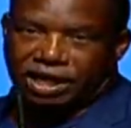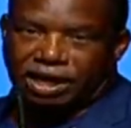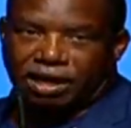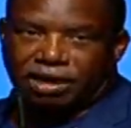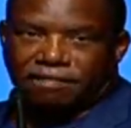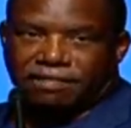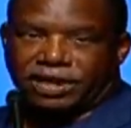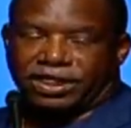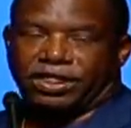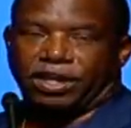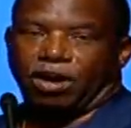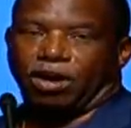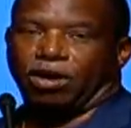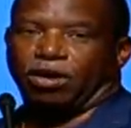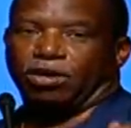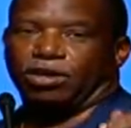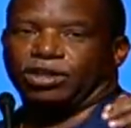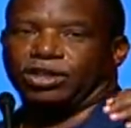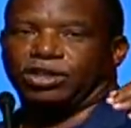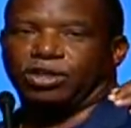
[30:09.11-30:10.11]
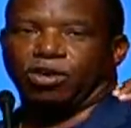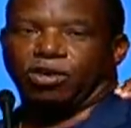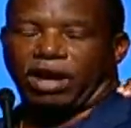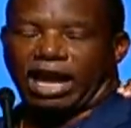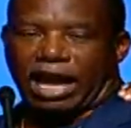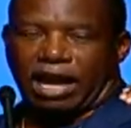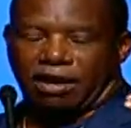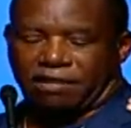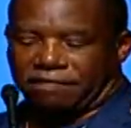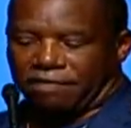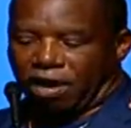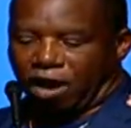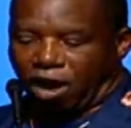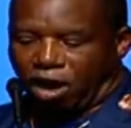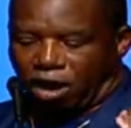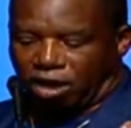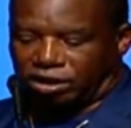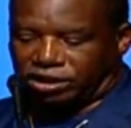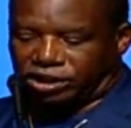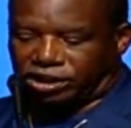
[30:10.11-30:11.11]
for those who have
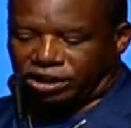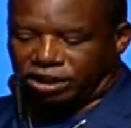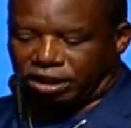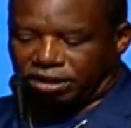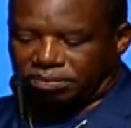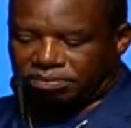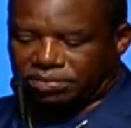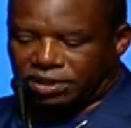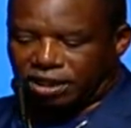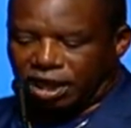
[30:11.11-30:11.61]
hardship,